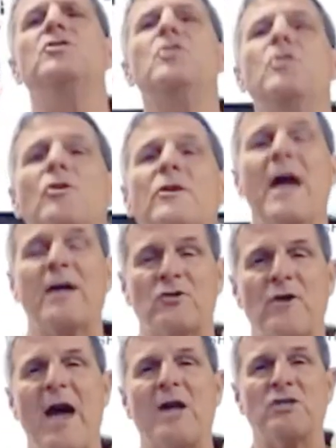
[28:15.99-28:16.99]
You do your neck
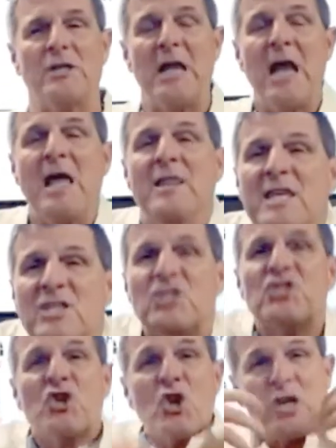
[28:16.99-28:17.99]
traction. This
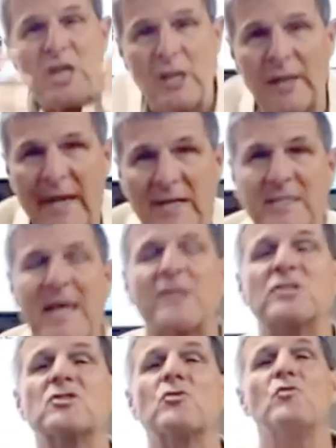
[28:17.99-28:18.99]
circulates
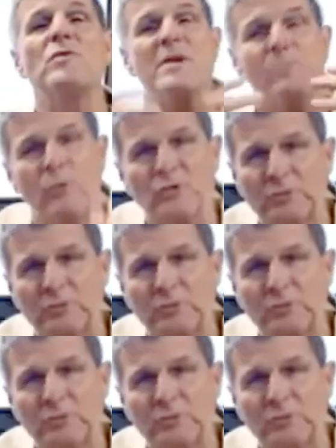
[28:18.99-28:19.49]
that cerebral